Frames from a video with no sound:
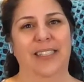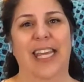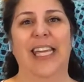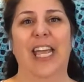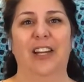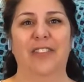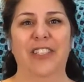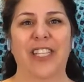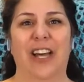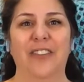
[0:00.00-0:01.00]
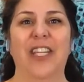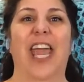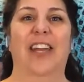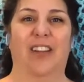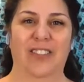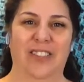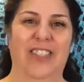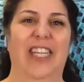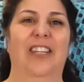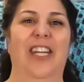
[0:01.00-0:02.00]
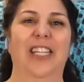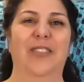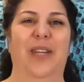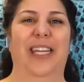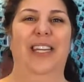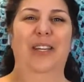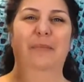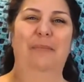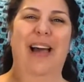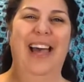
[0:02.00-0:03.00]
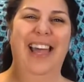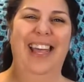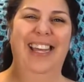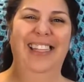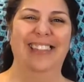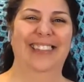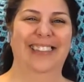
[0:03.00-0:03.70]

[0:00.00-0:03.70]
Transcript: Take care of yourselves, and I'll see you next week. Bye.